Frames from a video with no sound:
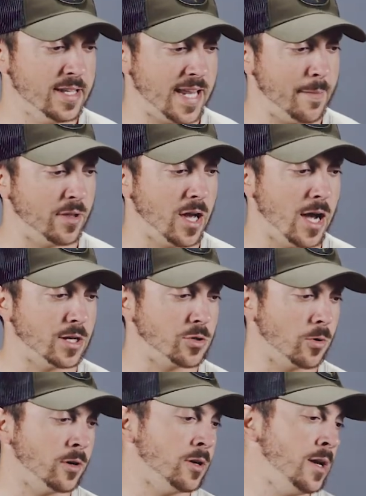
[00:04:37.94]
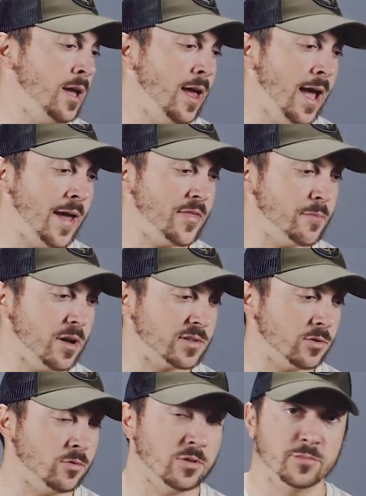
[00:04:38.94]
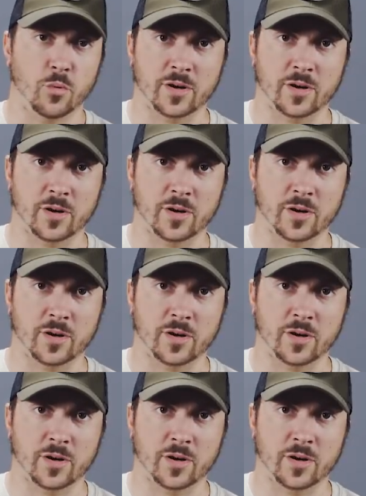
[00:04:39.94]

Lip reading: same contour at the muzzle,